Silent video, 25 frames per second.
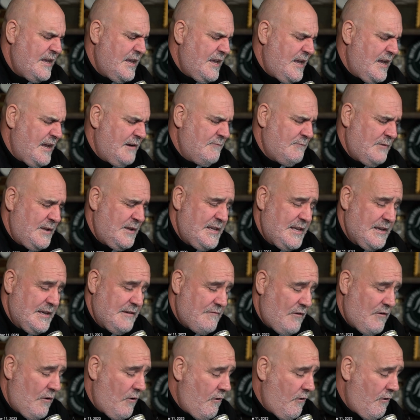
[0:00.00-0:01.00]
And we give
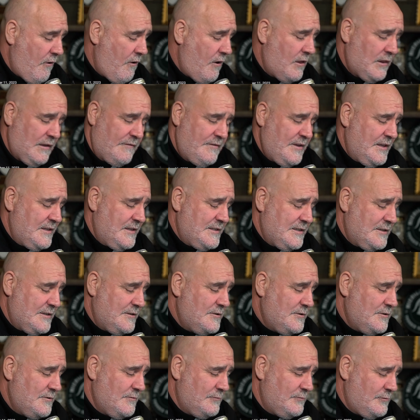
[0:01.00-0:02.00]
all of it to
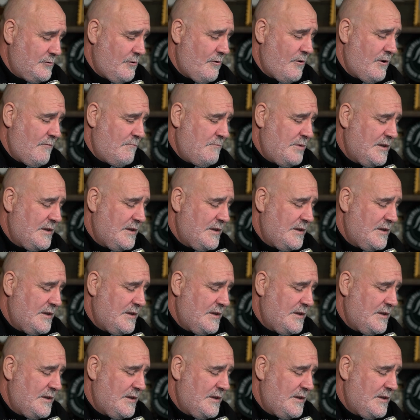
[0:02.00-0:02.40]
you, Lord,